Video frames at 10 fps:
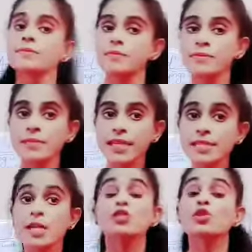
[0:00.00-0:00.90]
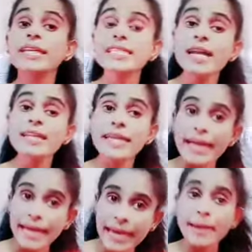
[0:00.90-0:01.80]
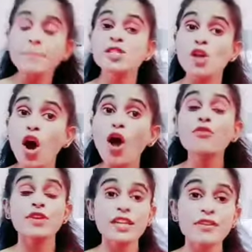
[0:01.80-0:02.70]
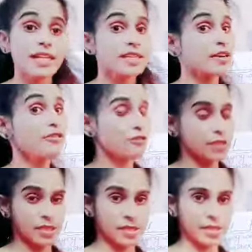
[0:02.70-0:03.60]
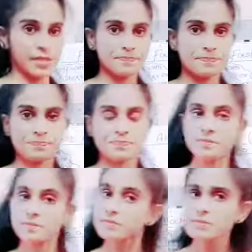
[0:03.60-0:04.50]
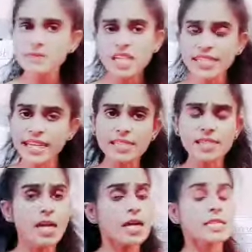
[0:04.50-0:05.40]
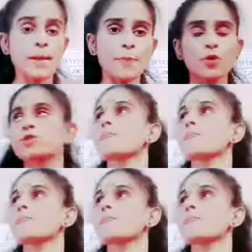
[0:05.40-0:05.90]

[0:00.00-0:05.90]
Yes, so these are the aims of giving the first aid. Yes, suppose